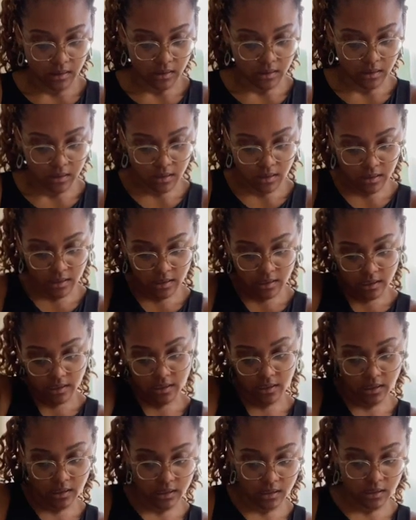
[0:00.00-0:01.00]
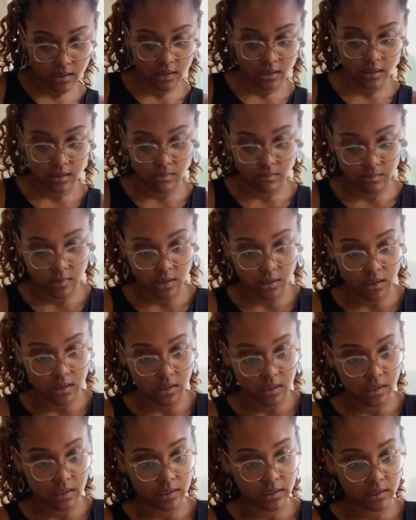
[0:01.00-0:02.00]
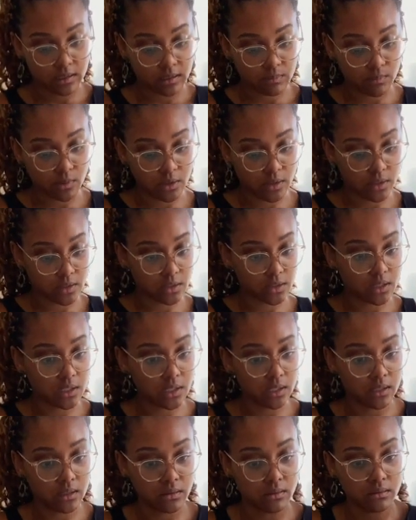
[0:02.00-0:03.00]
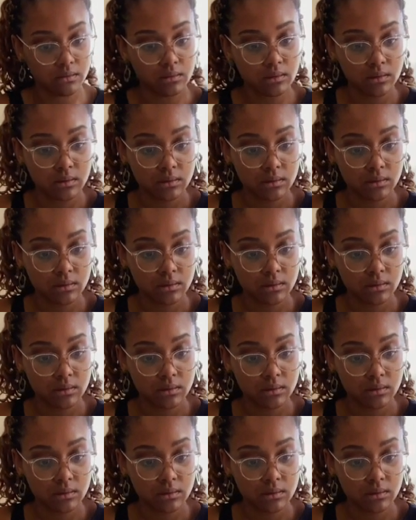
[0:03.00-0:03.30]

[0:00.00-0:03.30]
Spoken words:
I am not a smart child.